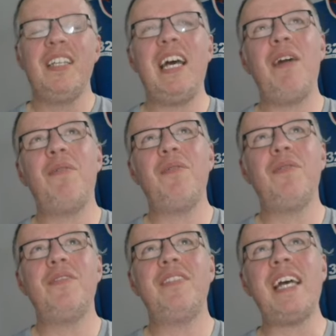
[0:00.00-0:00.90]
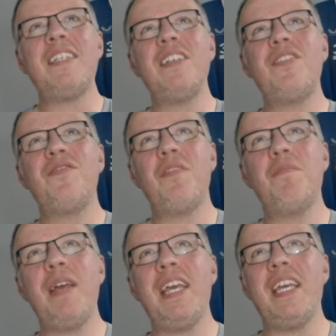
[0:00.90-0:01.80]
Now, Dessers, for
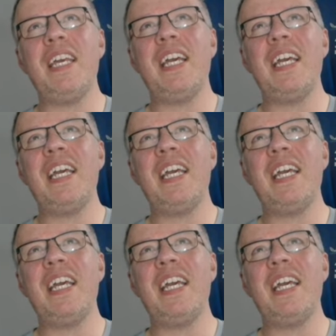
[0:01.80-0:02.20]
me,